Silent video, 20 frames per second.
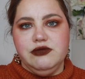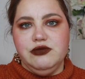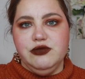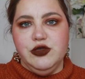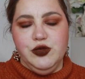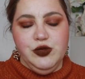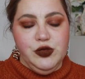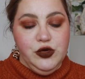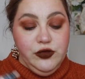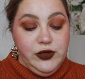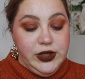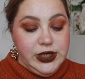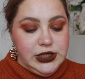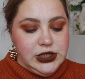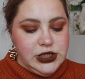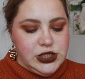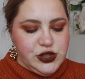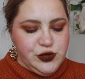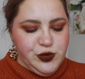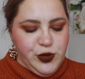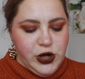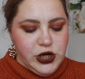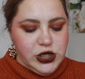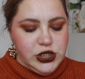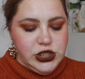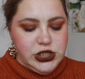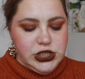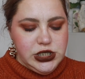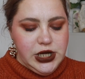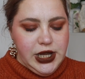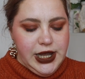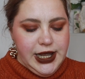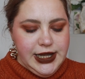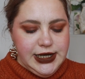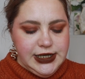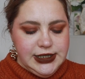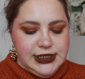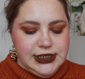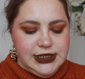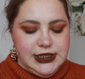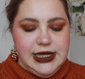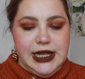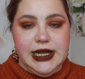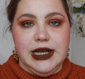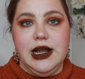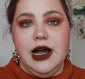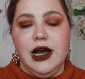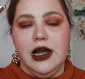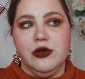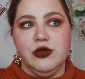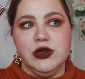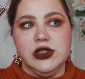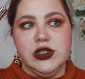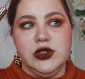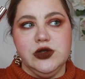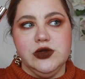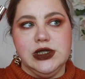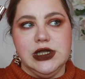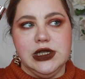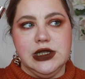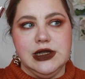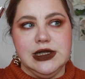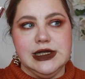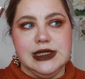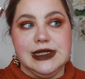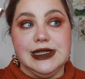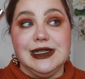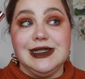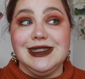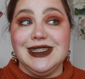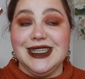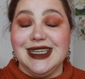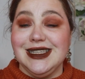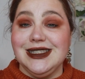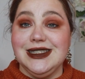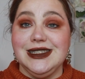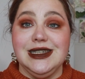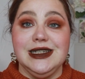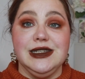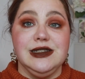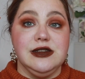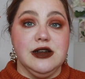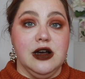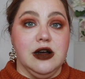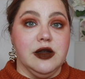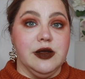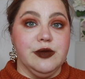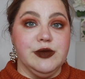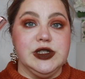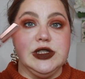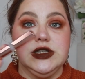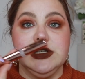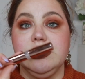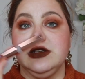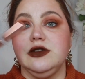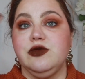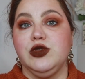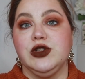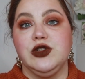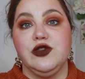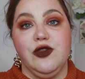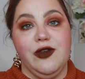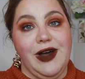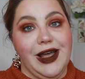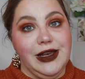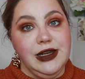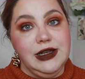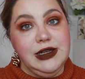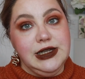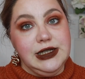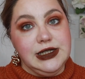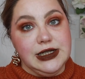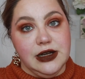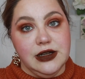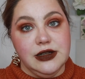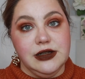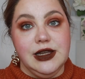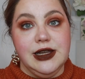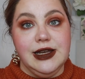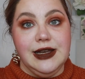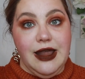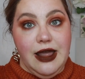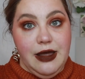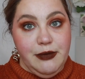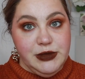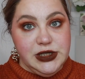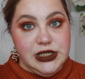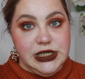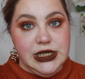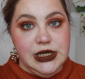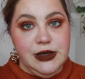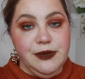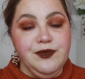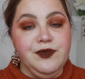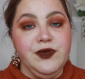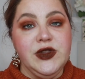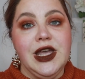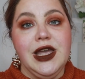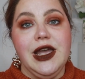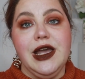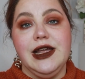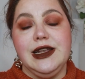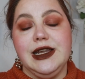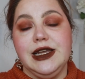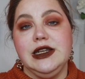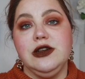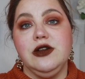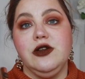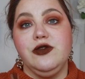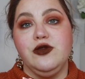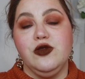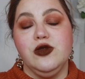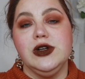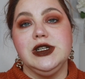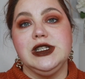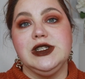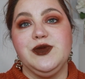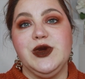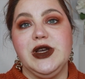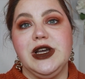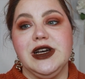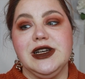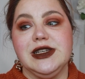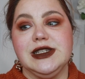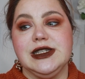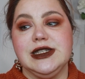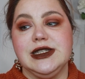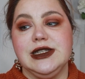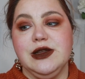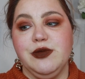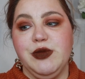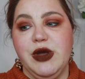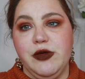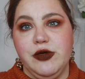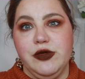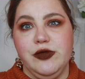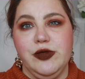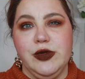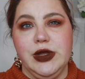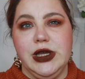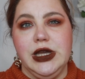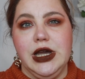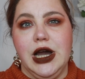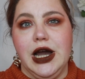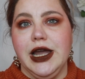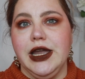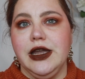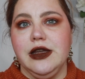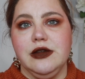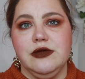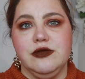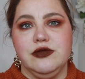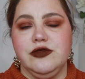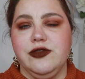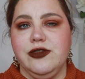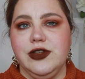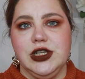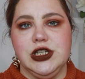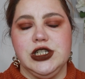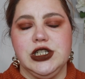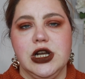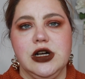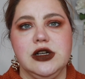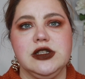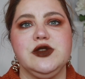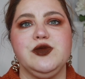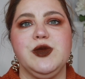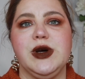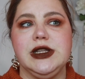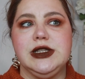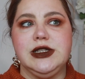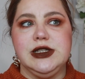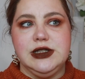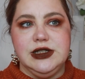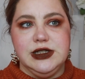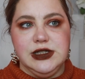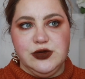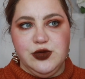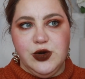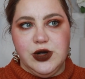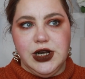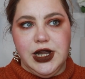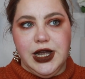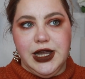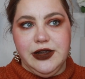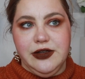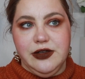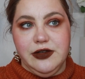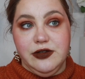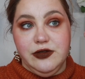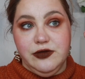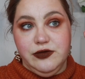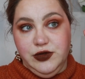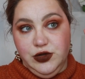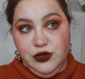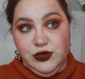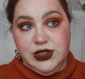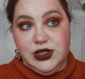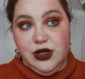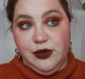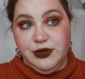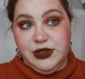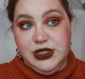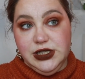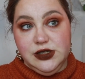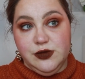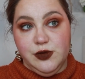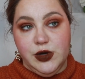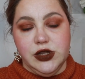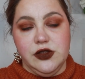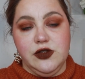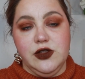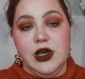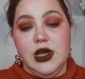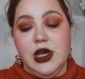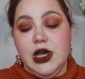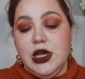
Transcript: removing the sponge, and then I was using this 16 times till it was finally done and empty. And then of course, because the Marry Me I finished last month, this one I used up this month,